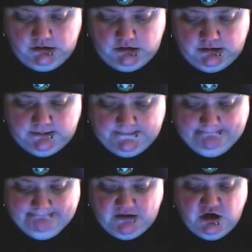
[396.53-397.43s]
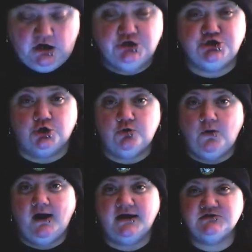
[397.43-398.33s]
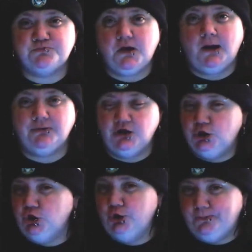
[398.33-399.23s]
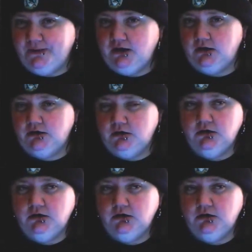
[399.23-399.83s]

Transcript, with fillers: Um, adult-wise, probably Lupin.